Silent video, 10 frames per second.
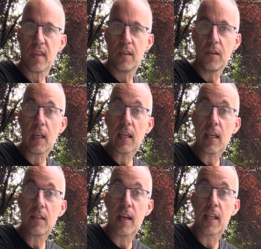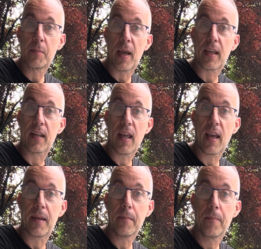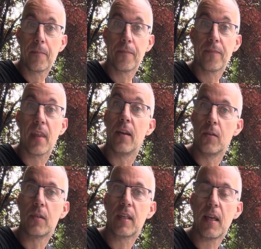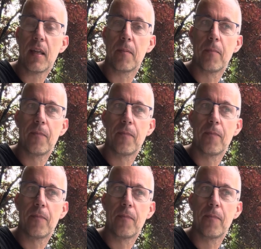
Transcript: you can get your ass back in line and do it again.